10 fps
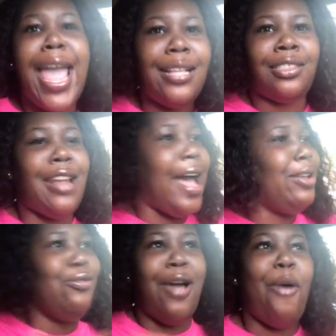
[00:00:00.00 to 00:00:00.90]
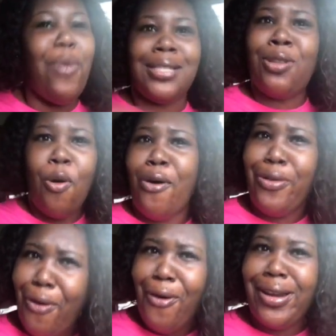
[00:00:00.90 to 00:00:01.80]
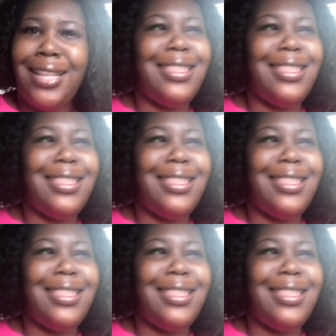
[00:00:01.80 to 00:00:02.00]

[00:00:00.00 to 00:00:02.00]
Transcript: H? Like, what's going on?